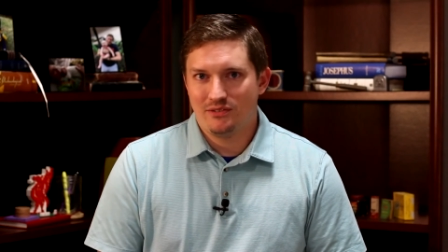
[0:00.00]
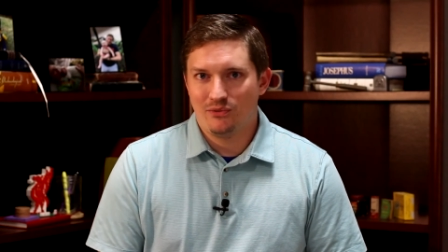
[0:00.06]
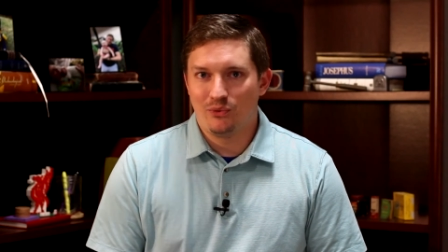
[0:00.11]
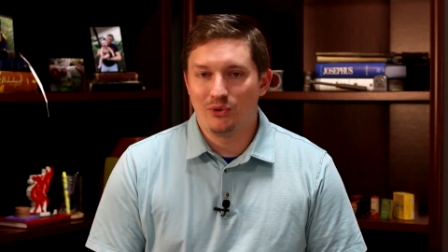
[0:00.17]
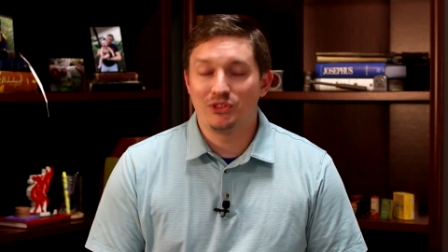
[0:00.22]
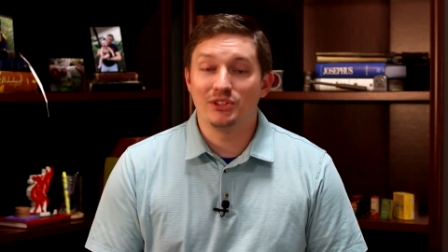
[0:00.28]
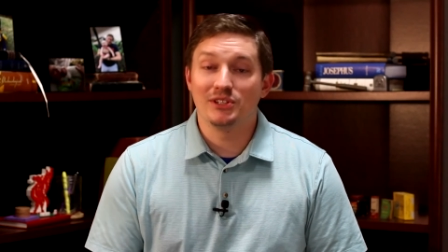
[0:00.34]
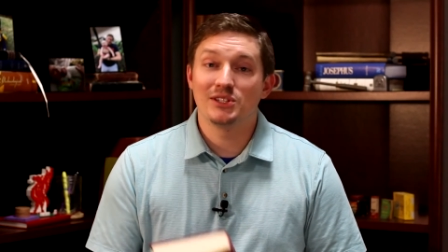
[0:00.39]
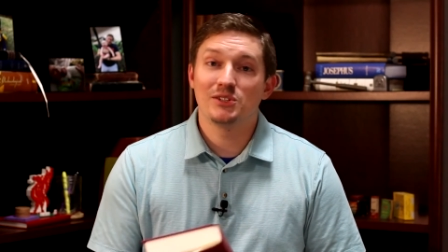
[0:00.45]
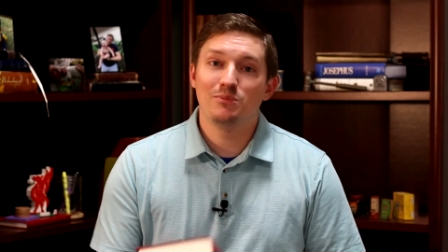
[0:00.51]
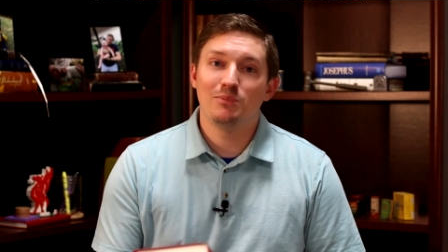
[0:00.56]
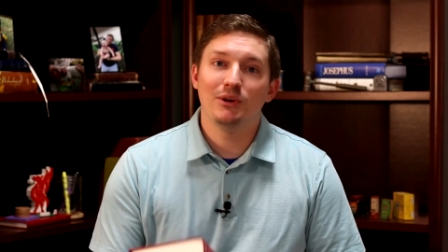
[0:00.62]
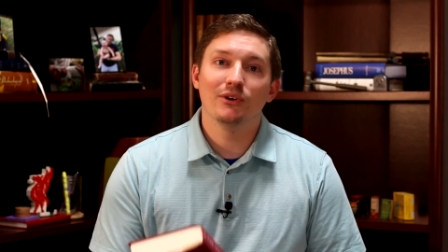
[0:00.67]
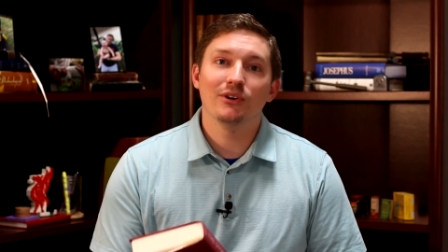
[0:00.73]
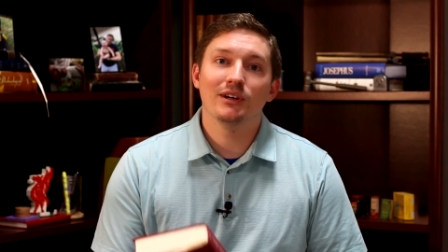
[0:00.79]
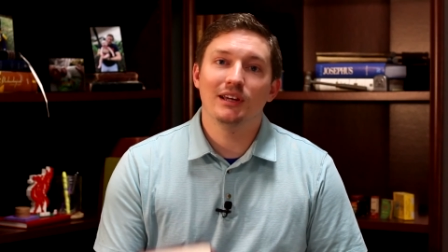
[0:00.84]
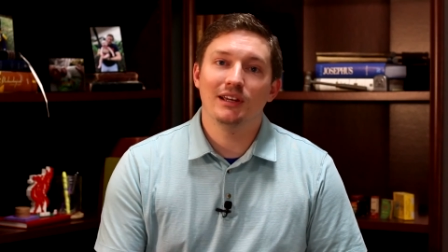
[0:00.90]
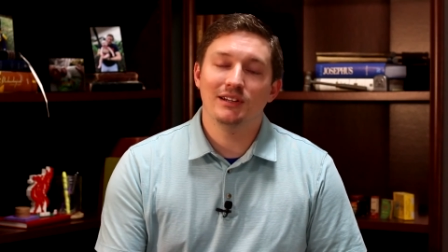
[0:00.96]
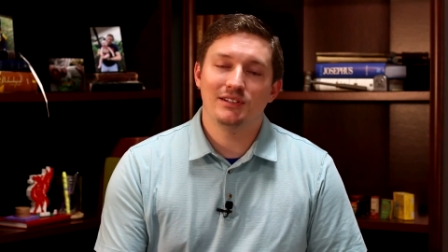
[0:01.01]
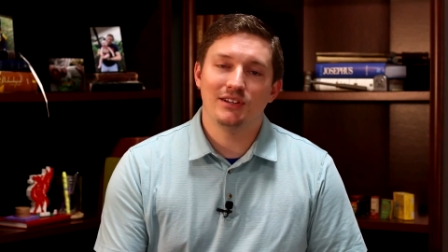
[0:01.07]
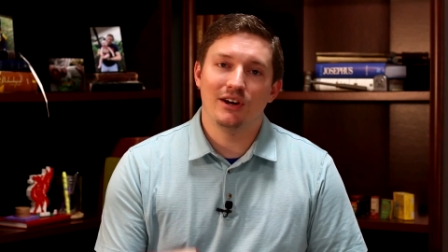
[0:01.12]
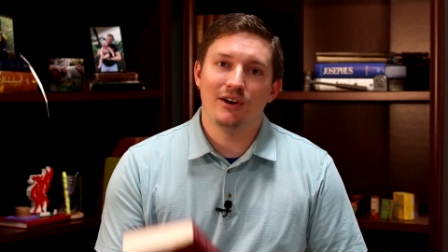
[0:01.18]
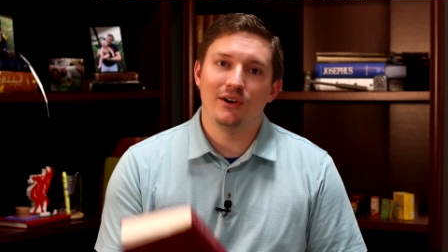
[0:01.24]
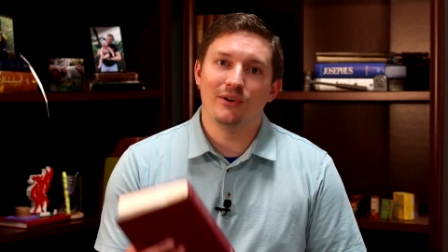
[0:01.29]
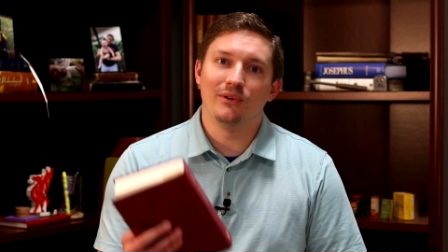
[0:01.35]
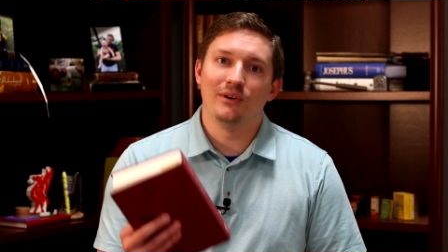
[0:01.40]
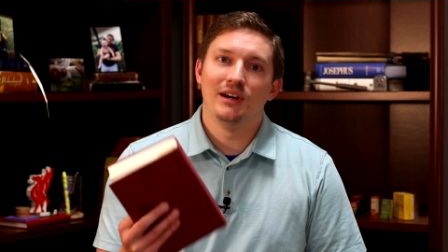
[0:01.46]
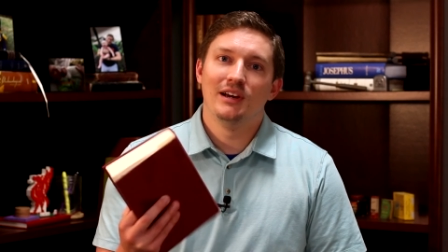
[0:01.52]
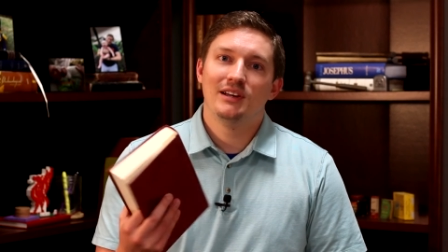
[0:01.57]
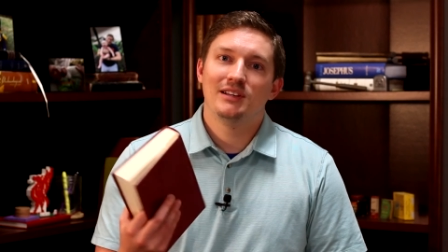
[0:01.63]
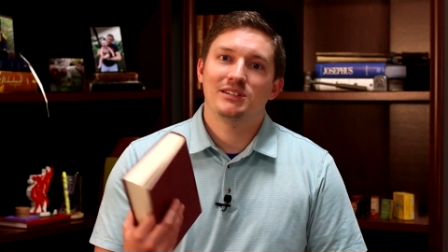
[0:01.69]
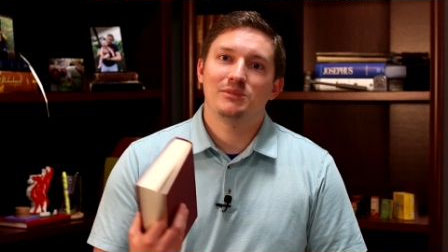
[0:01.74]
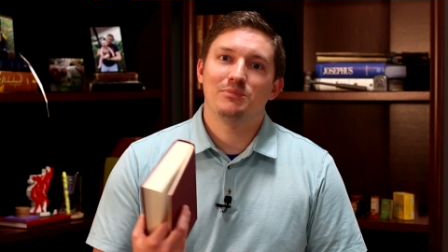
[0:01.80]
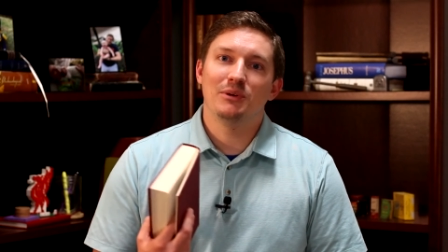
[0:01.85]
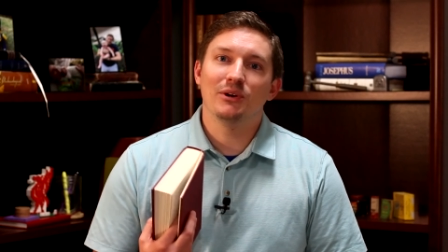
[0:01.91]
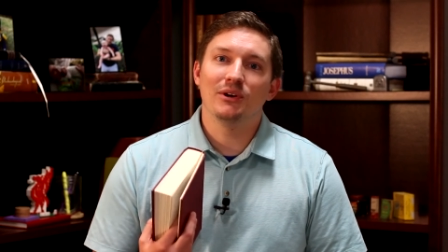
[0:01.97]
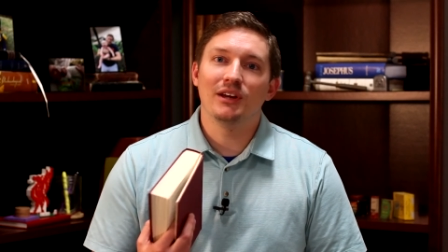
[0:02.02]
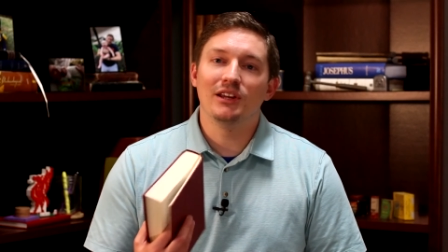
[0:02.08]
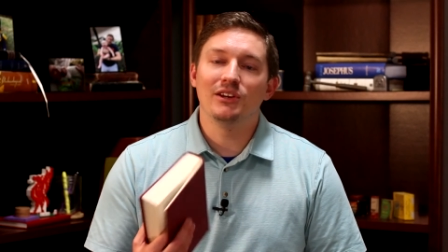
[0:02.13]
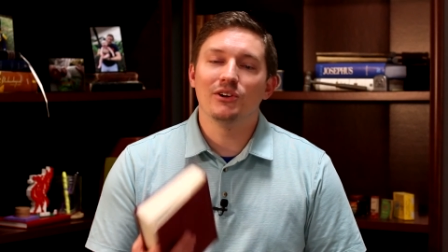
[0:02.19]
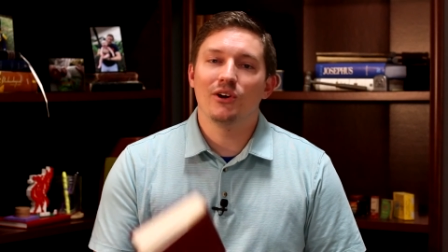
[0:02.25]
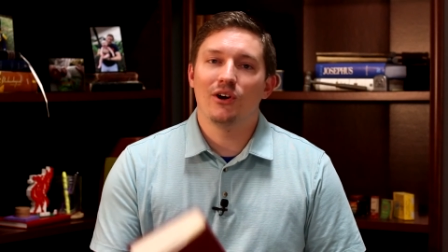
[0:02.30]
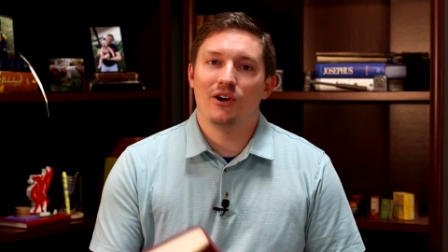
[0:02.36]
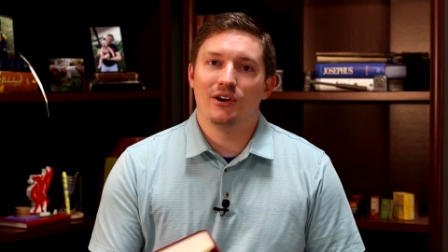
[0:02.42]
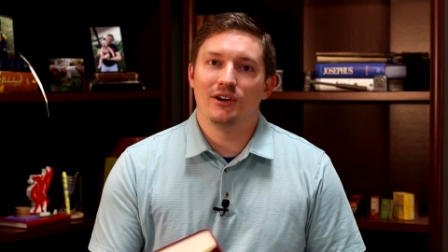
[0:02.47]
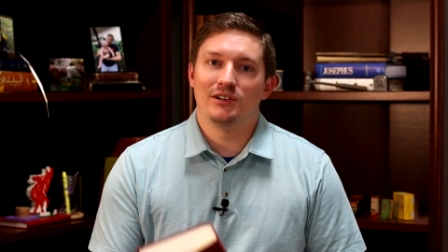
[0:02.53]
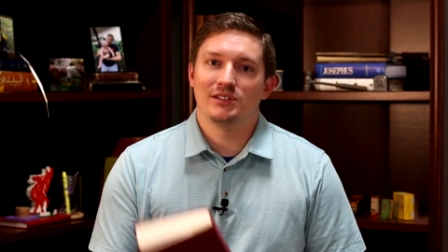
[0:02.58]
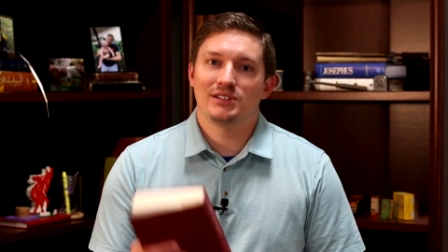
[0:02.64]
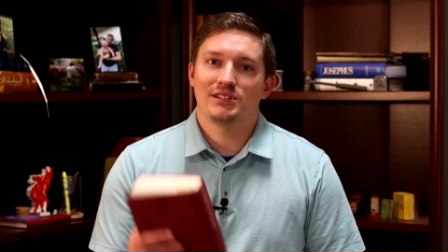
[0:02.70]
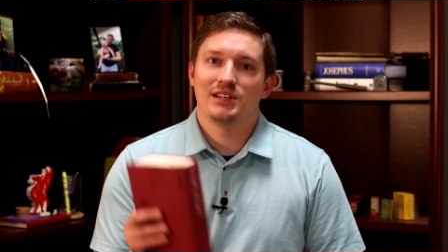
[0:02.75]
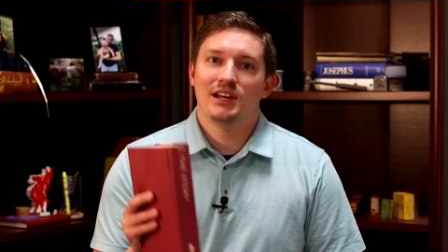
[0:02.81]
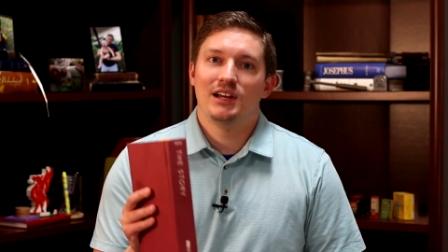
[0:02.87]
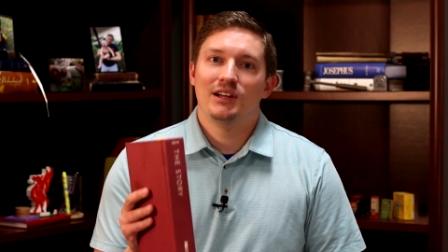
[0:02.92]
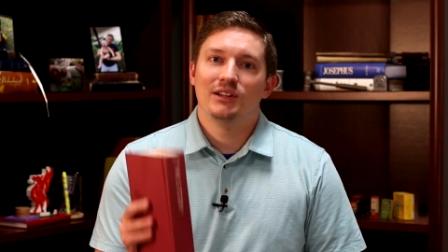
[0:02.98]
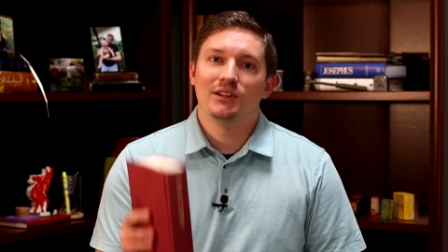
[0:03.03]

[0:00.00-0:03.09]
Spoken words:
with the Spirit in tow, Spirit in your hearts.